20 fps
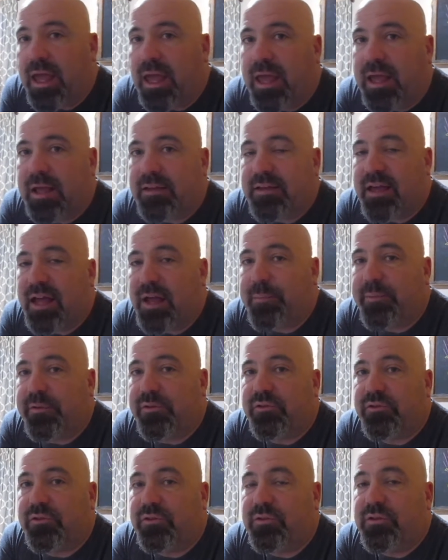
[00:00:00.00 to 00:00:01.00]
And to help
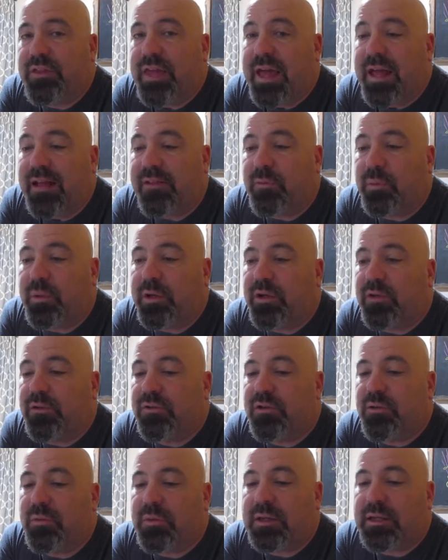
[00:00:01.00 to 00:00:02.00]
us do that, we are
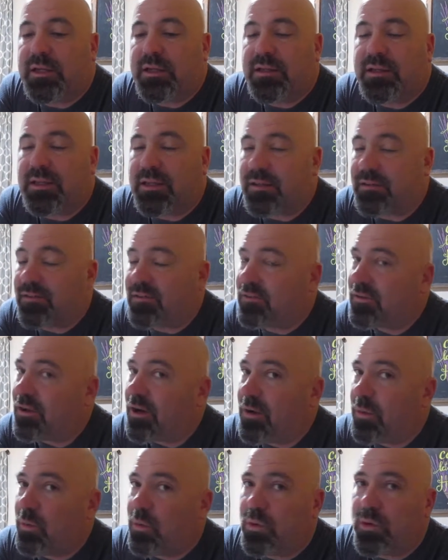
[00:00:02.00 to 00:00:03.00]
doing the
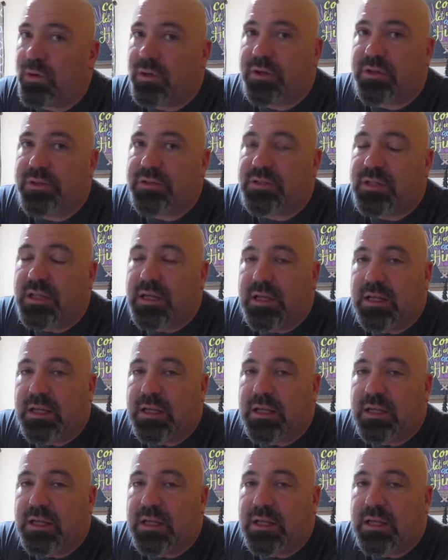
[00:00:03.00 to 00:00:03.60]
Star Wars